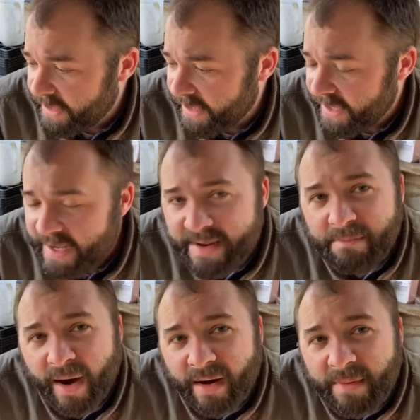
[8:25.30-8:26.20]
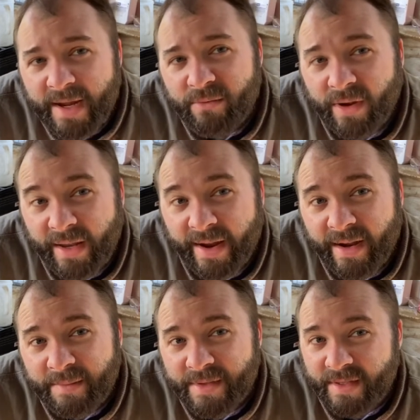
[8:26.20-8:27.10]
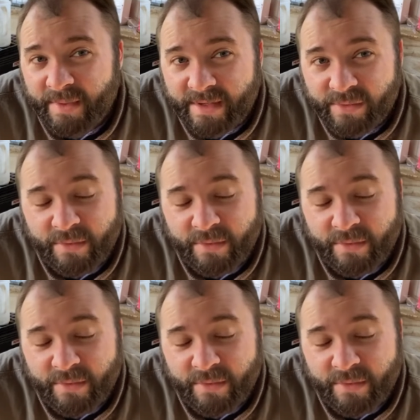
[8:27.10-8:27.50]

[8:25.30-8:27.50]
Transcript: Heat, bottom heat really helps, especially